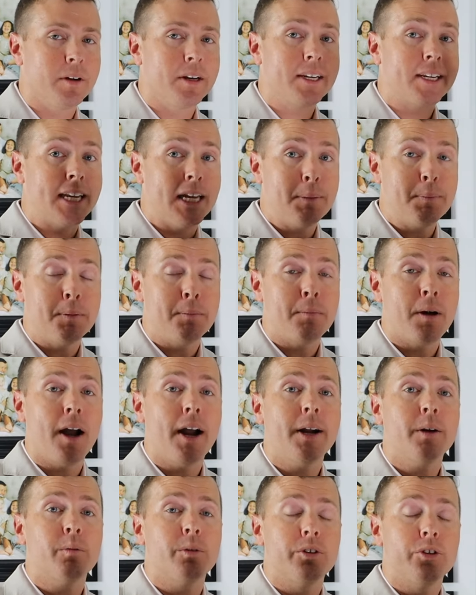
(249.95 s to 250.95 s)
And keep in
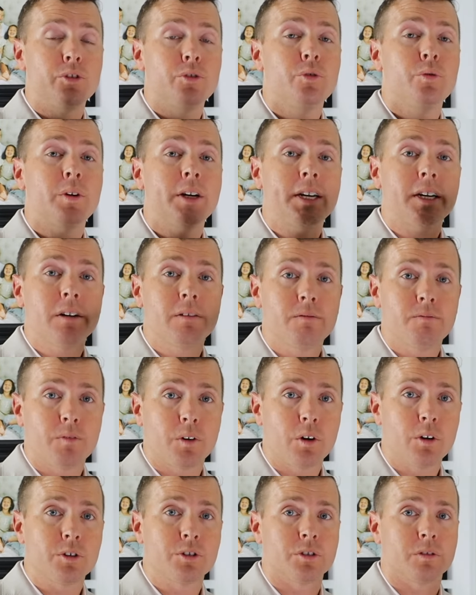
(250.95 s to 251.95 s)
mind, when you do a
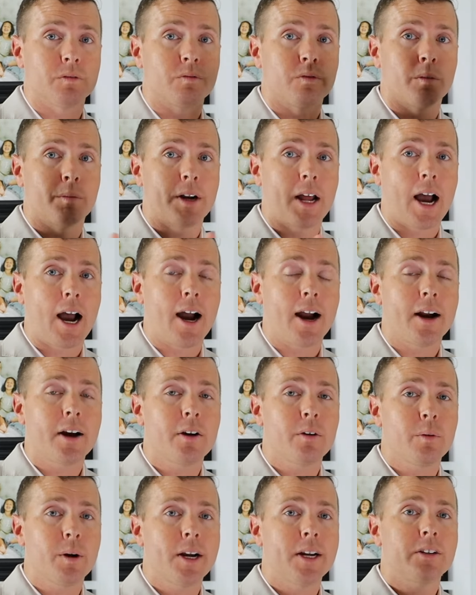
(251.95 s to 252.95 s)
conversion from an
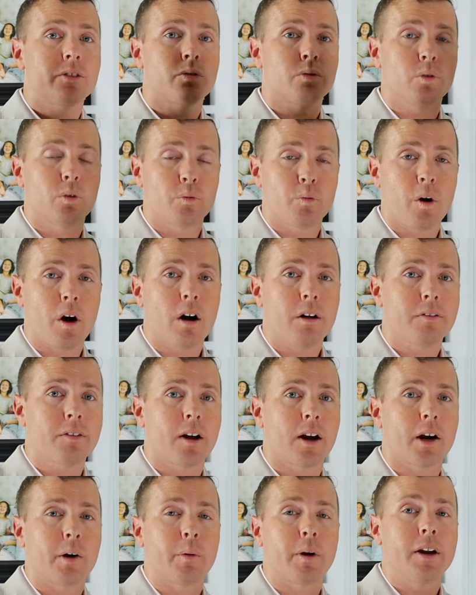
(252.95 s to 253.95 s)
IRA to a Roth
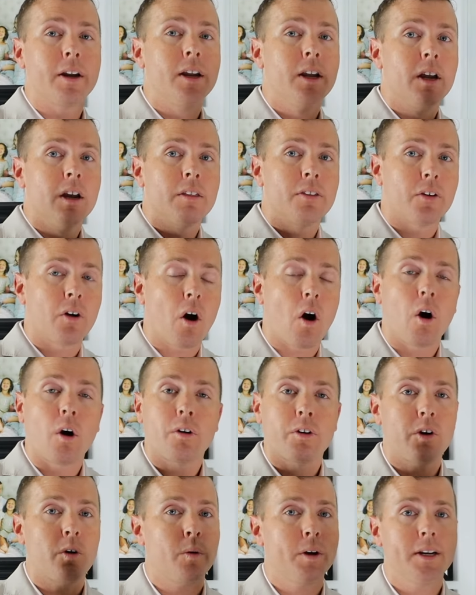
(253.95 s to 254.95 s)
IRA, there
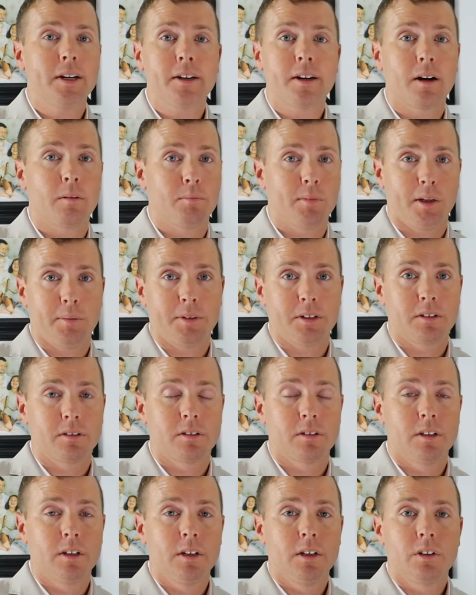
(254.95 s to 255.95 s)
are no income
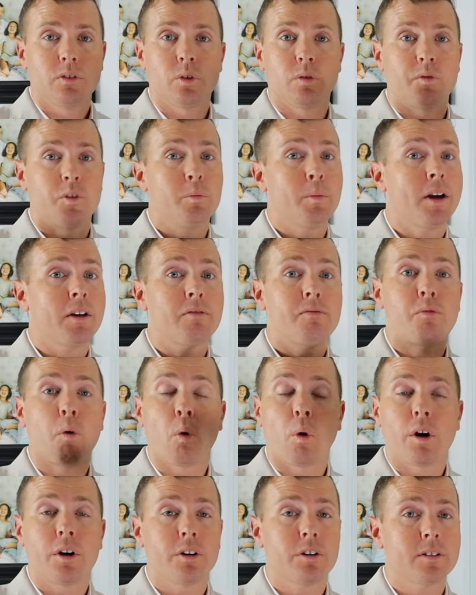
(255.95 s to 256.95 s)
limits. So if you make
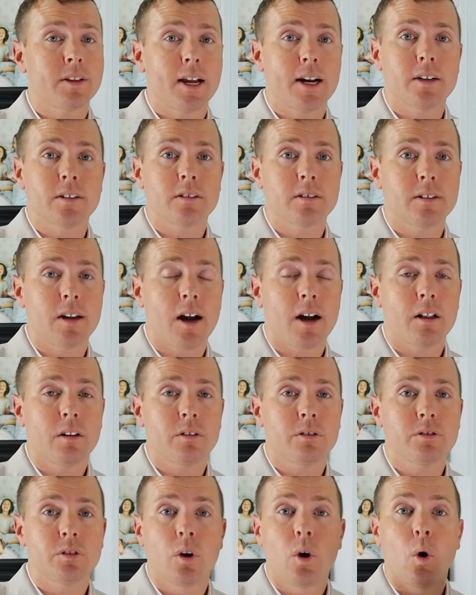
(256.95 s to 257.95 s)

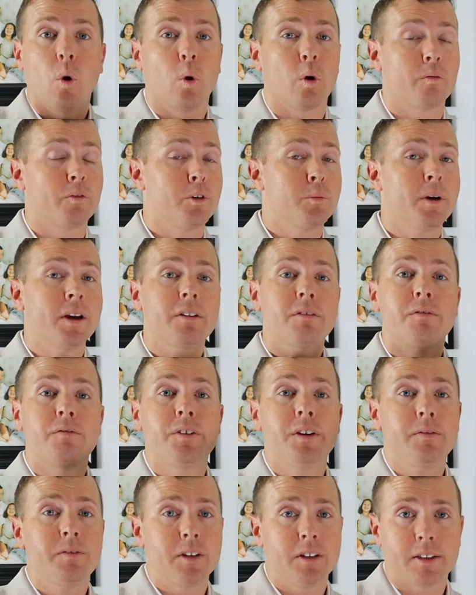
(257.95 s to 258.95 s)
$400,000 or if you make
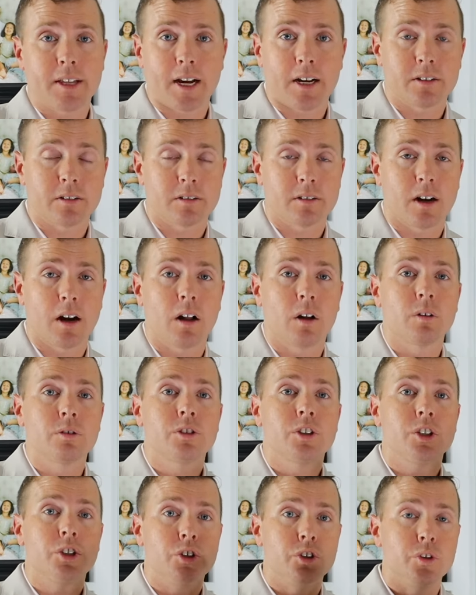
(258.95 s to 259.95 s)

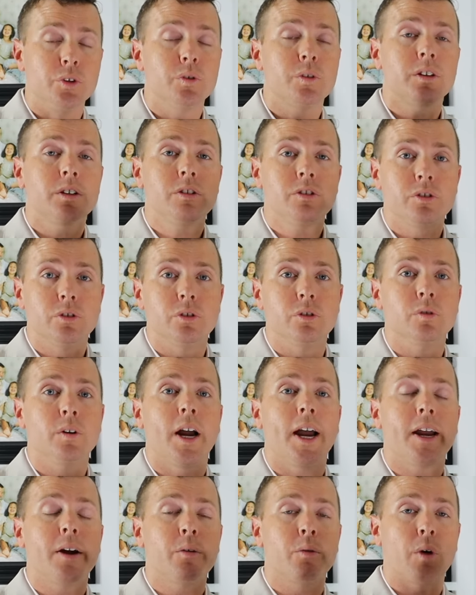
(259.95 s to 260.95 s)
$50,000, you can do
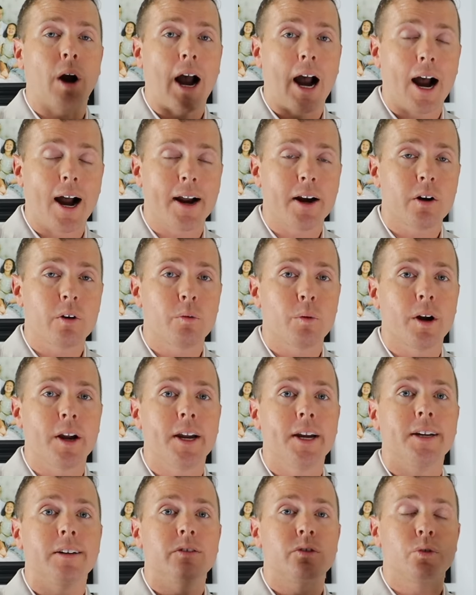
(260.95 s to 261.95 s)
a
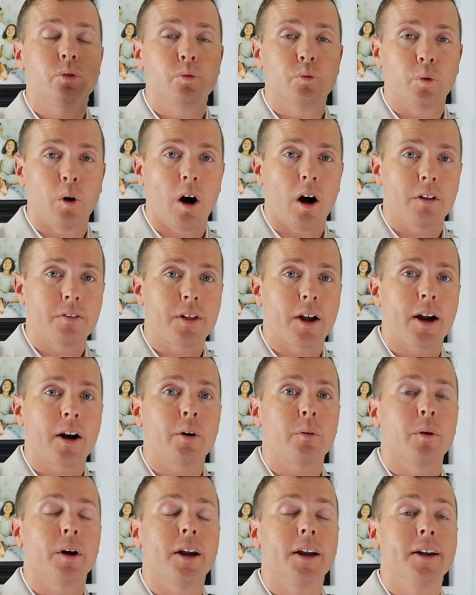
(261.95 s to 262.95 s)
IRA to Roth
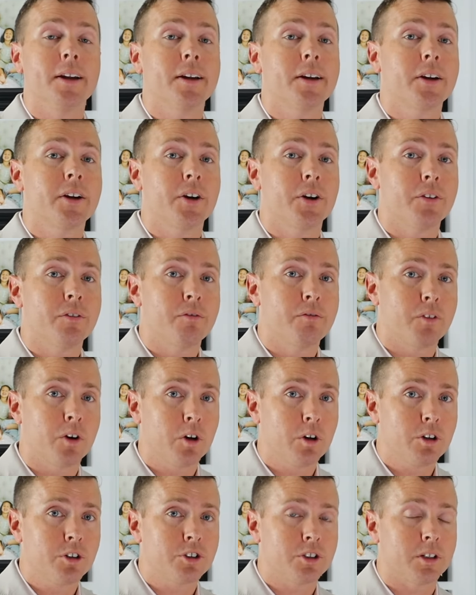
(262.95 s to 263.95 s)
IRA
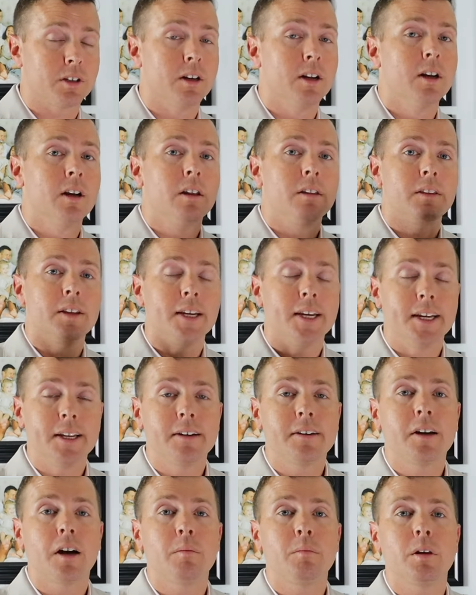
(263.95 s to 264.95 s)
conversion. The
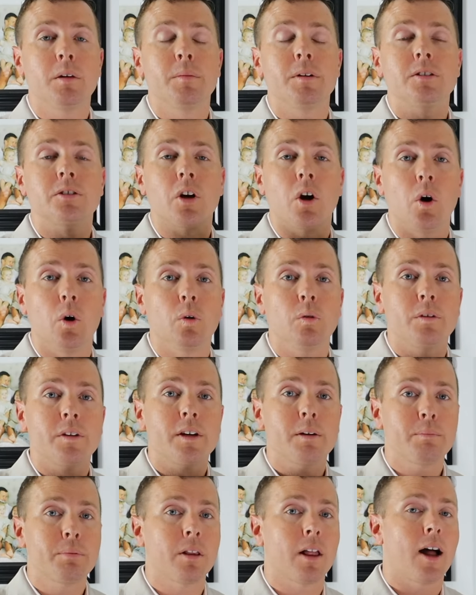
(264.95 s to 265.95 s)
income limits
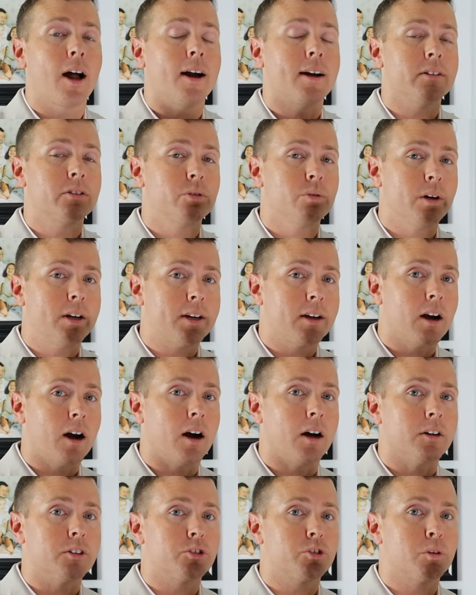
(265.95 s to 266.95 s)
only apply to a
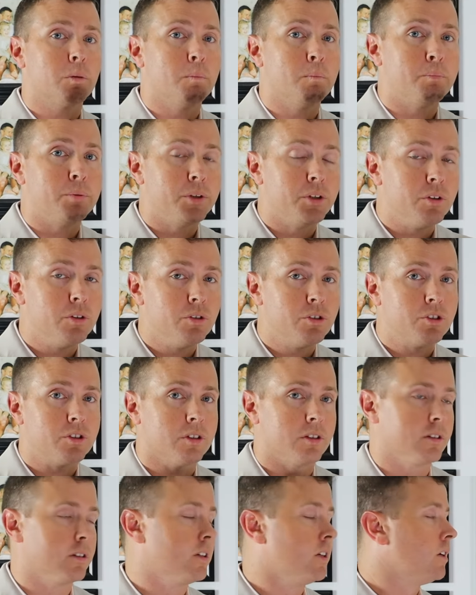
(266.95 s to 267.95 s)

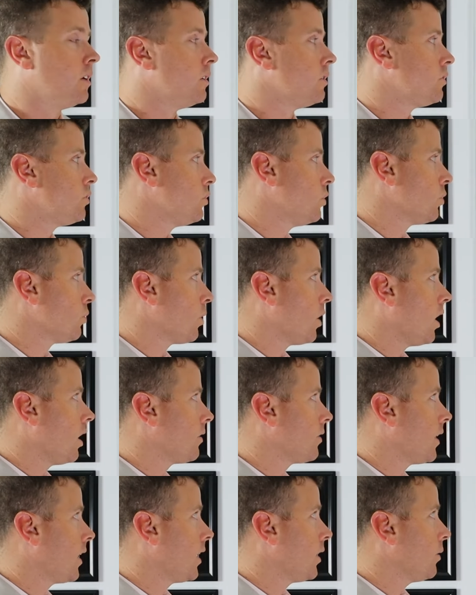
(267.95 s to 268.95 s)
contribution to a
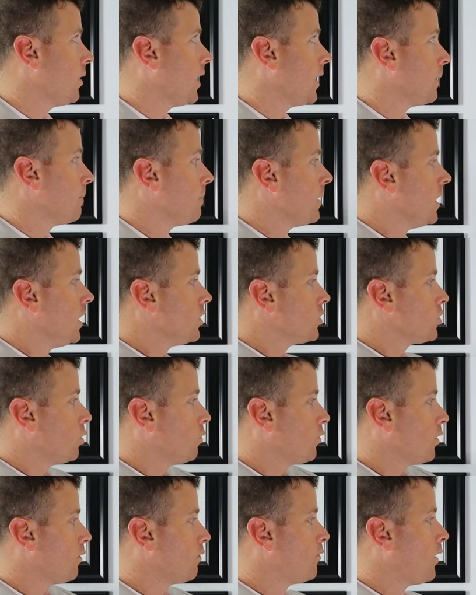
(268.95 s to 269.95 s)
Roth IRA. So
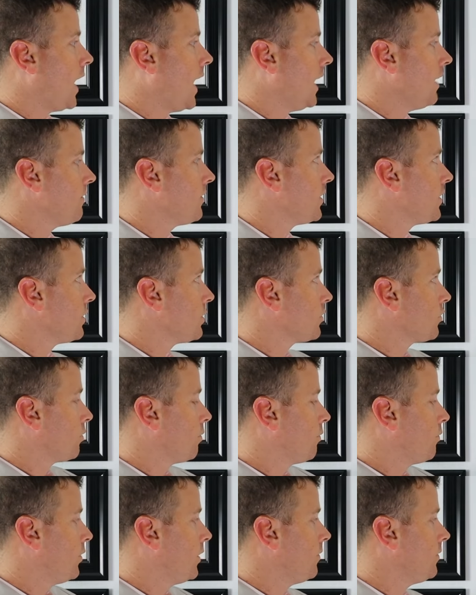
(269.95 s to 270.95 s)
for 5 years,
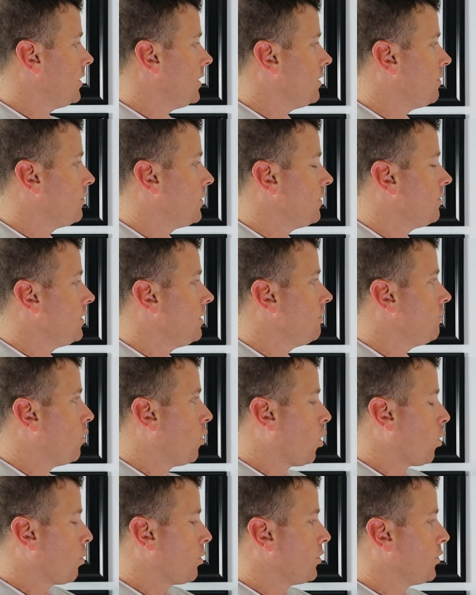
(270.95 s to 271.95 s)
from 50 to
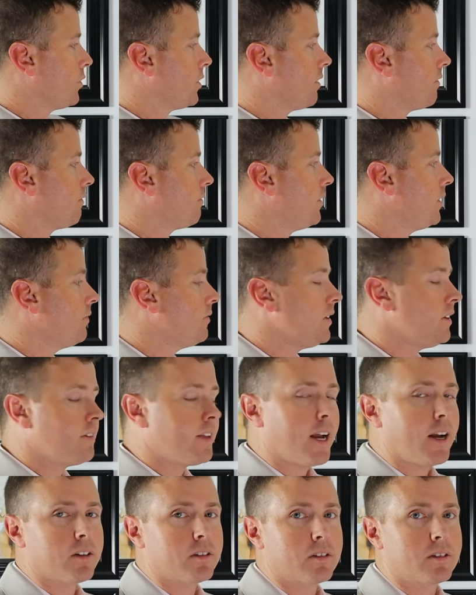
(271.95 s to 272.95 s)
54, we're doing a
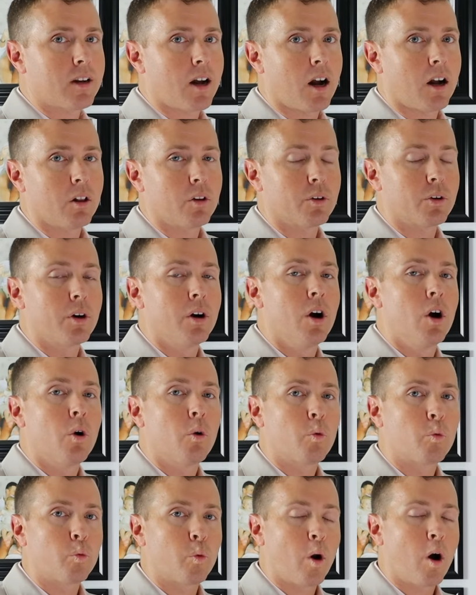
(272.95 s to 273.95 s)
$50,000
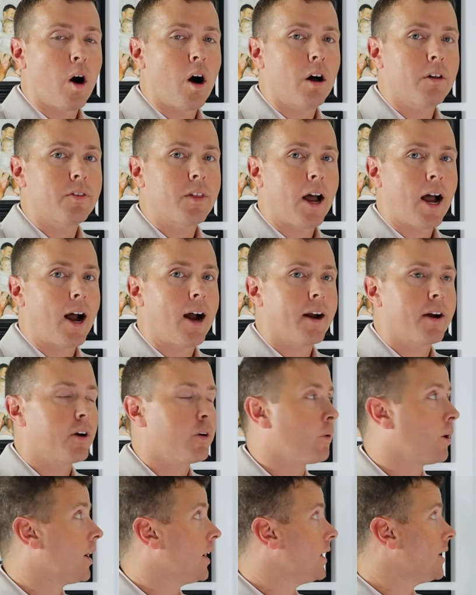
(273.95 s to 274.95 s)
Roth
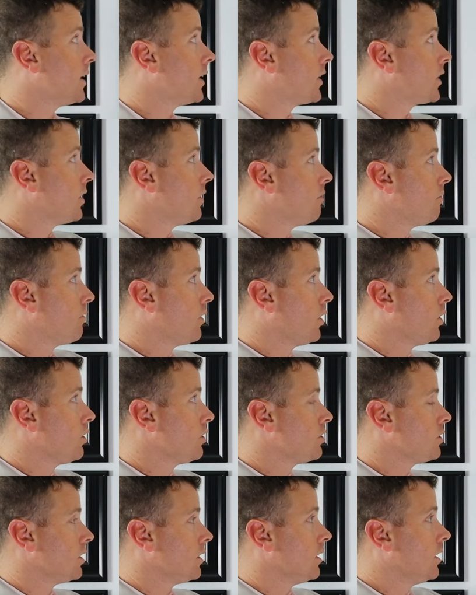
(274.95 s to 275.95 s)
IRA
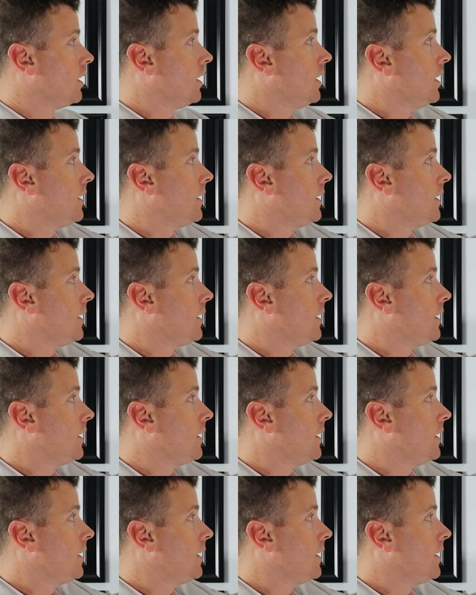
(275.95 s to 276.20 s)
conversion.